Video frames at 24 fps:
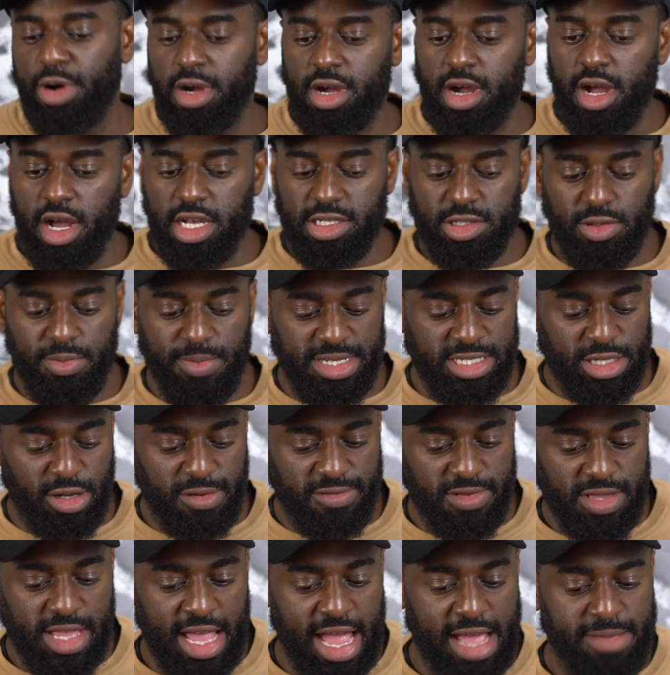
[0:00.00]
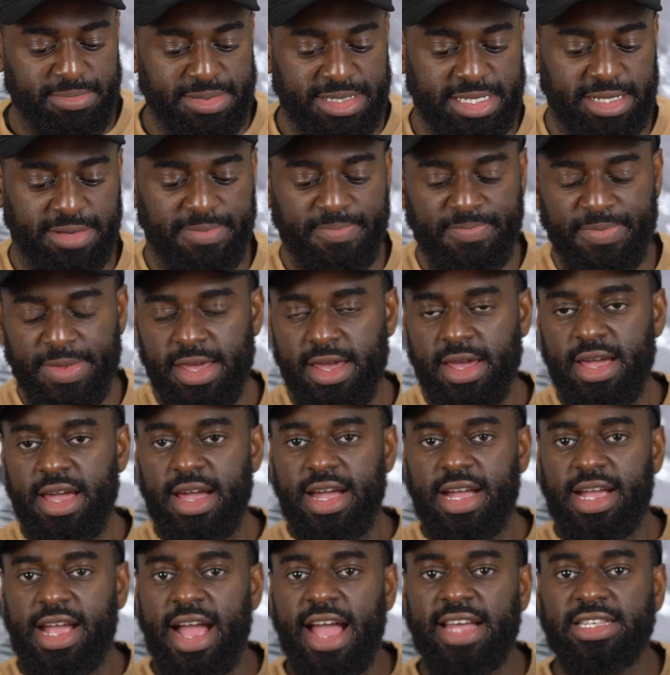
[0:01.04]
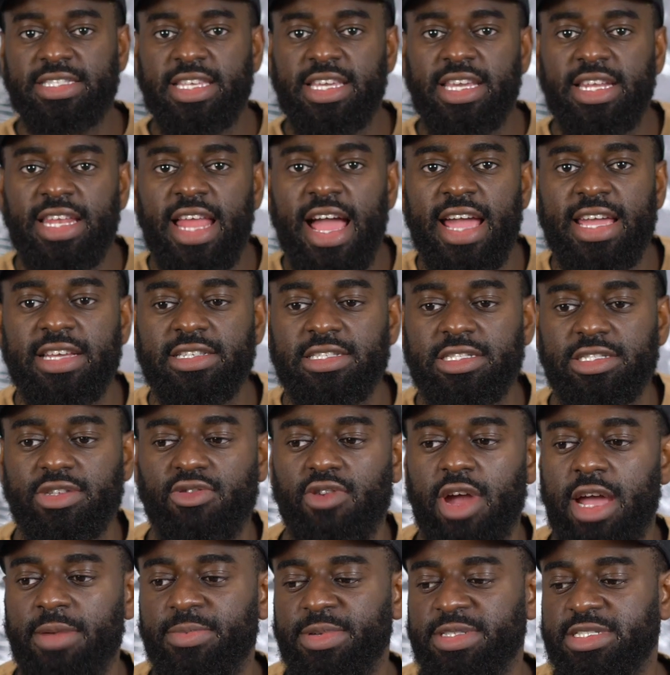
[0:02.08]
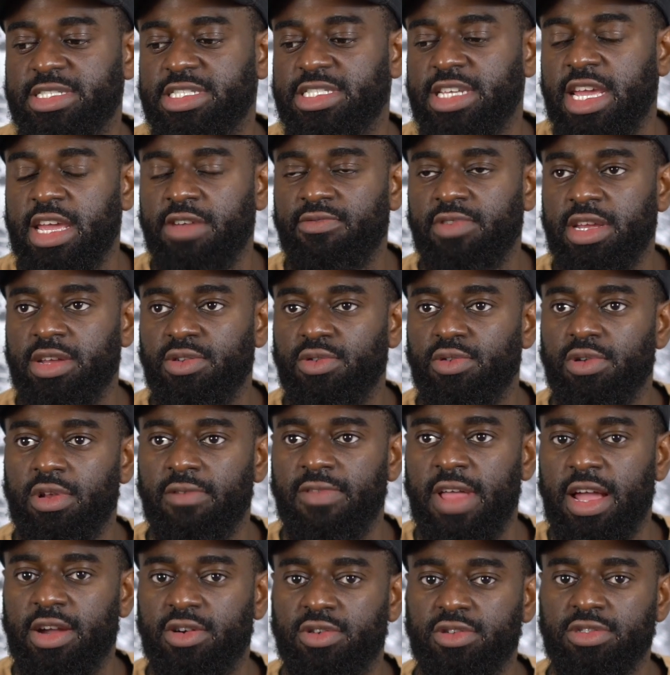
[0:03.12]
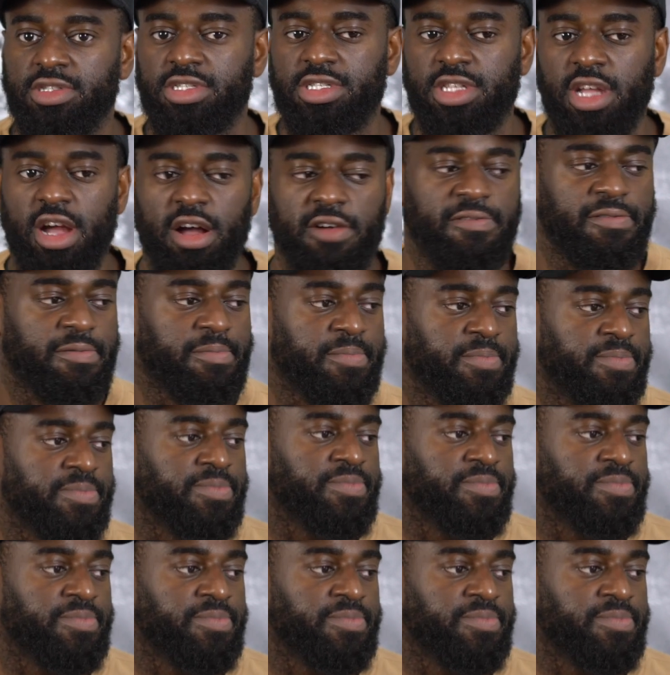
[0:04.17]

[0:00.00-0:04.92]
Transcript: podcast for myself. That's guys. Keep liking, subscribing, sharing, all of that good stuff.